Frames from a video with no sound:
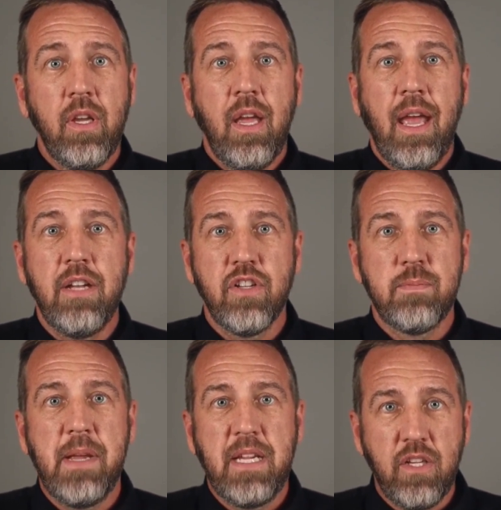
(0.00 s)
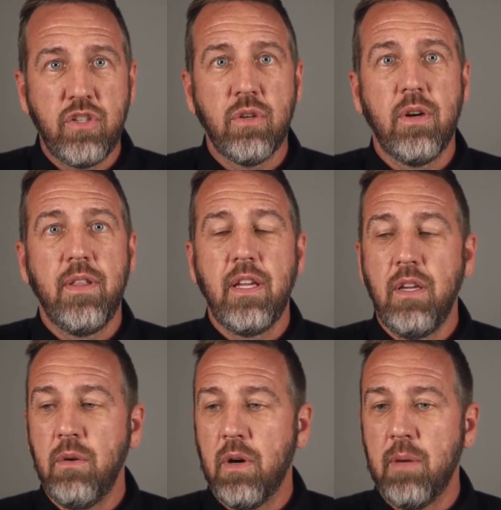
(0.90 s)
and just making sure that
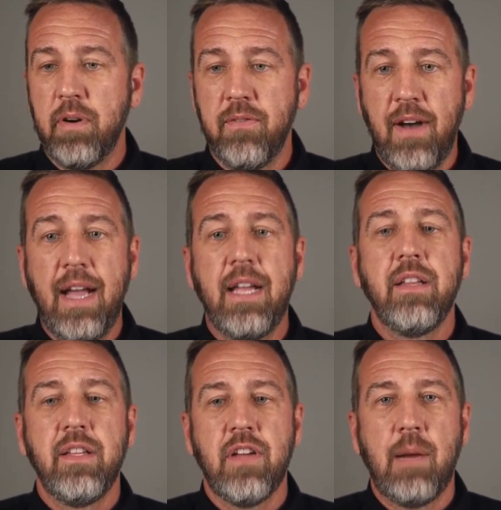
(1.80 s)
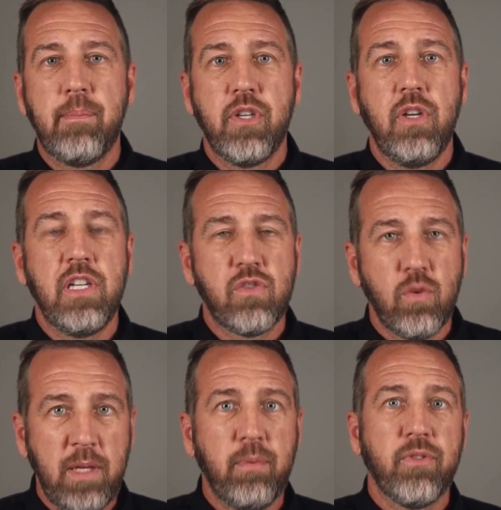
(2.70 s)
you are providing these opportunities for
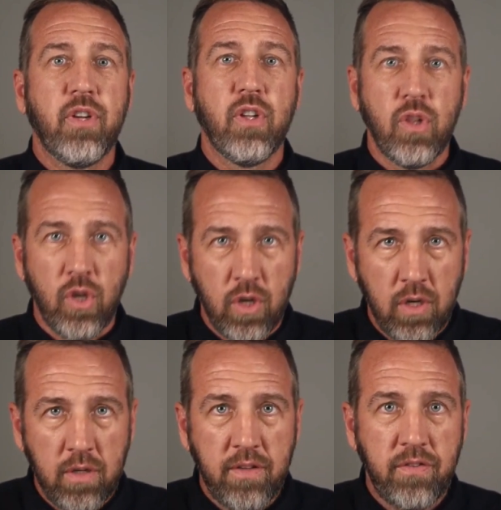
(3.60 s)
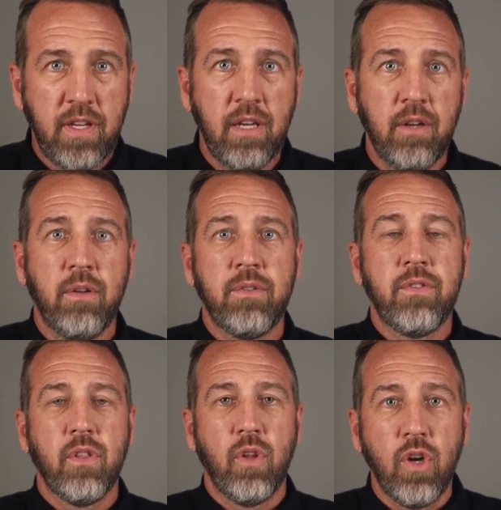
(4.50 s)
people to learn the
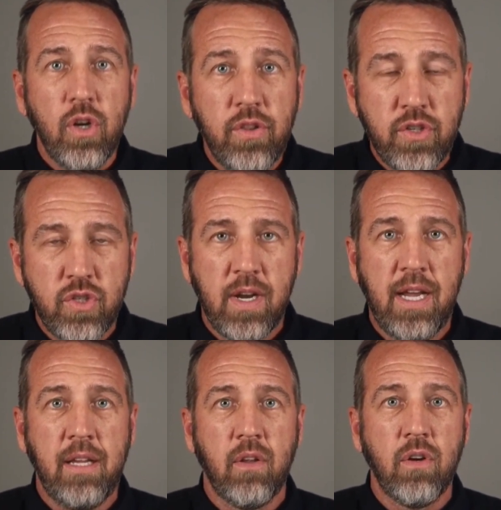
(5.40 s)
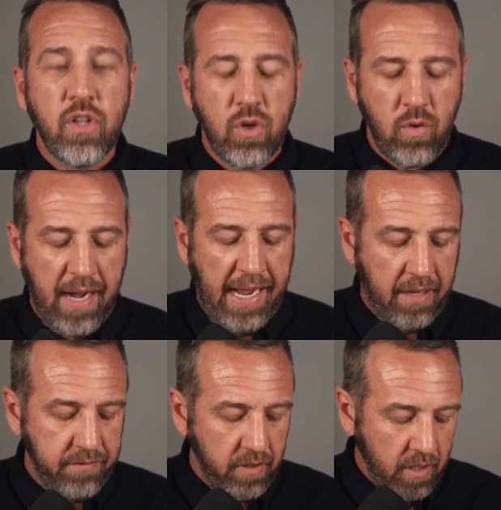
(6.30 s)
skills, learn the trade, learn the
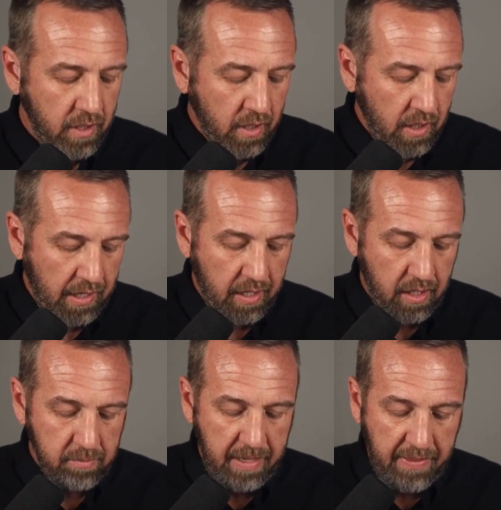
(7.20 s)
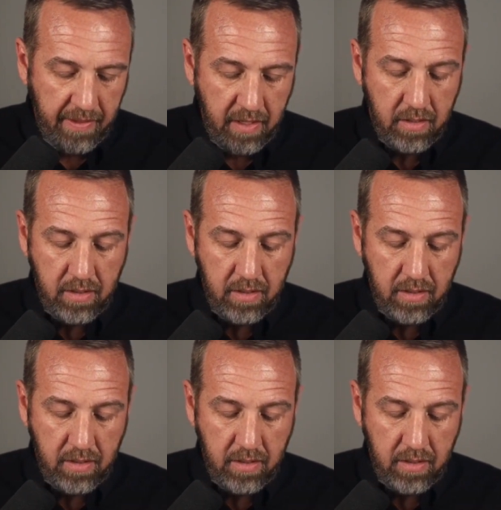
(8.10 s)
craft, and then